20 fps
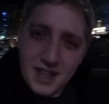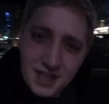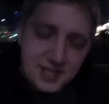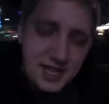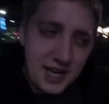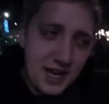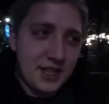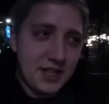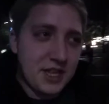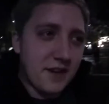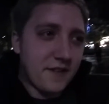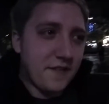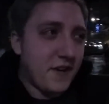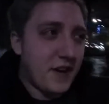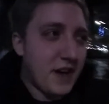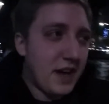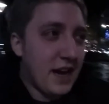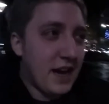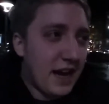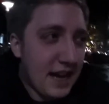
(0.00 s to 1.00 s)
that and the other?
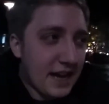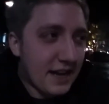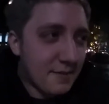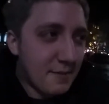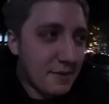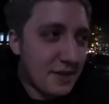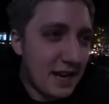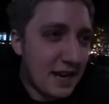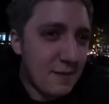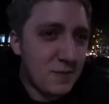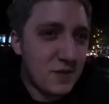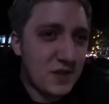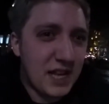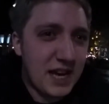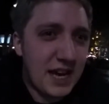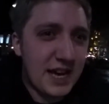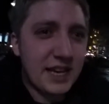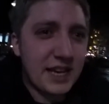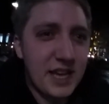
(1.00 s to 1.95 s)
And my dad was like,